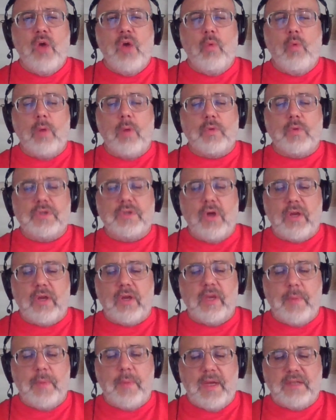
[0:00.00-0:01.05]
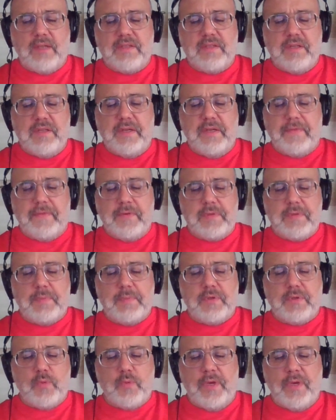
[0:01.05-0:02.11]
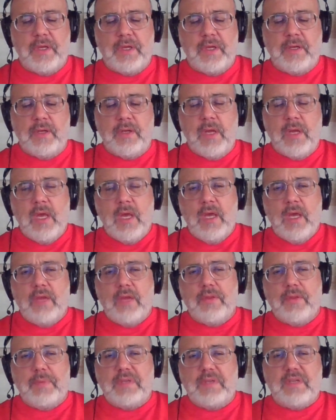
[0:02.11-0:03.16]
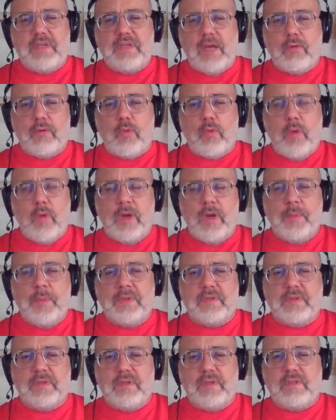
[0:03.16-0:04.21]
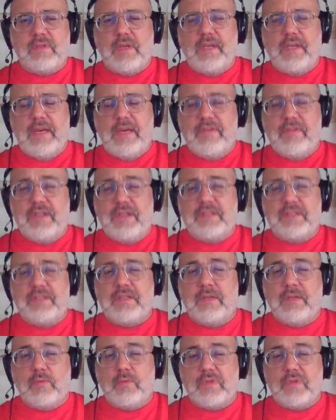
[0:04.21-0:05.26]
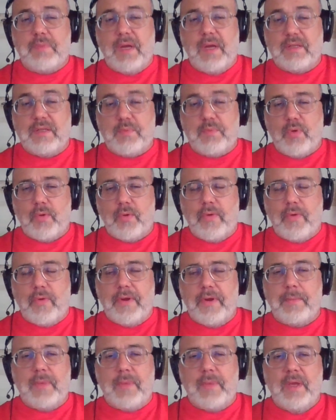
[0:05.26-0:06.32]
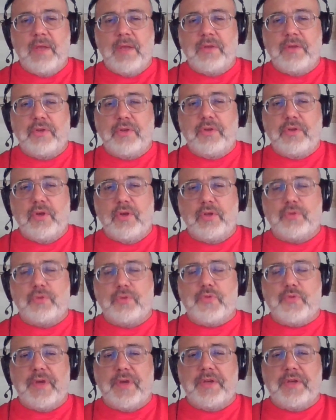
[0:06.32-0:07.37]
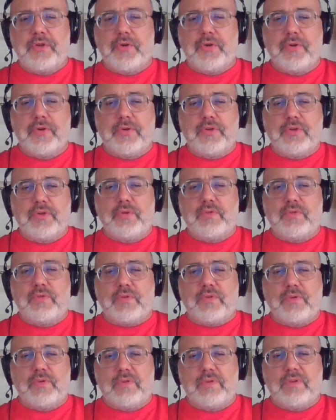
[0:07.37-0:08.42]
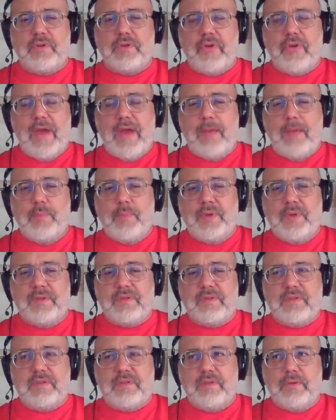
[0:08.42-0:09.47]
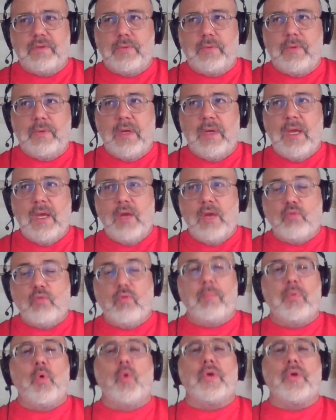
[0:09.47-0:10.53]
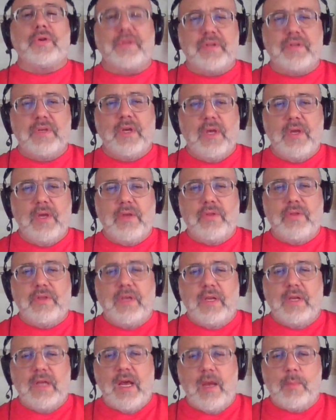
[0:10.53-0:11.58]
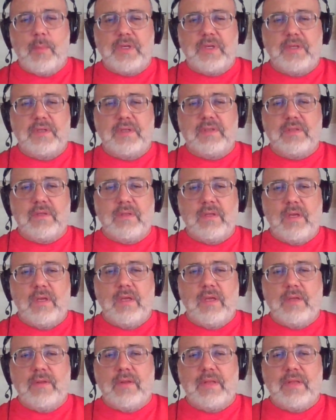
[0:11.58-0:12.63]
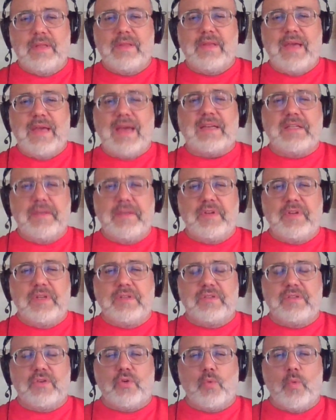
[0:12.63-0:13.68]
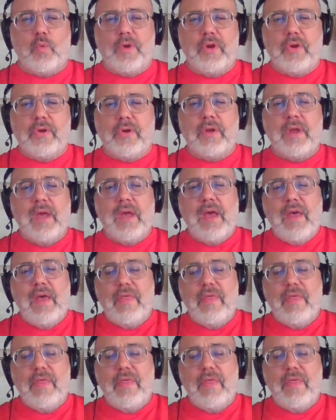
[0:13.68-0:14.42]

What we're talking about is the difference between the PCI requirements that say you have an incident response program, and you train your users and your admins to report the anomalies and the activities that are weird.